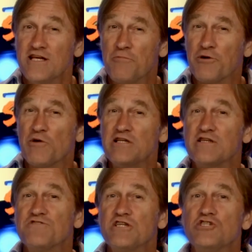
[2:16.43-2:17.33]
See, the
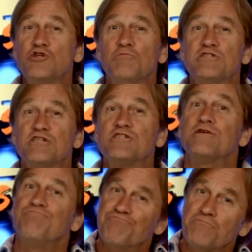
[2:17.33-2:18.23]
progressive sees humans as
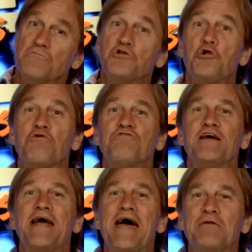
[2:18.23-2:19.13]

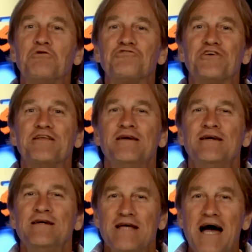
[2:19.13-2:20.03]
glorified animals that
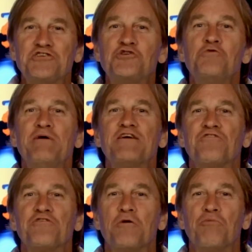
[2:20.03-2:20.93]
got too big
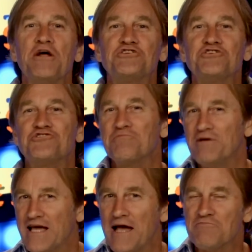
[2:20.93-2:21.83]
for their britches and
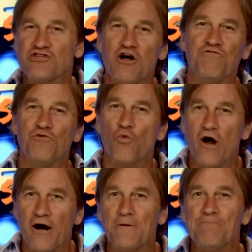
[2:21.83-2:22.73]
became
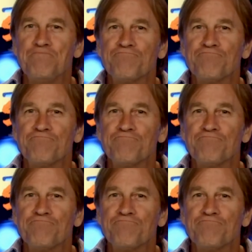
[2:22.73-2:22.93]
self-aware.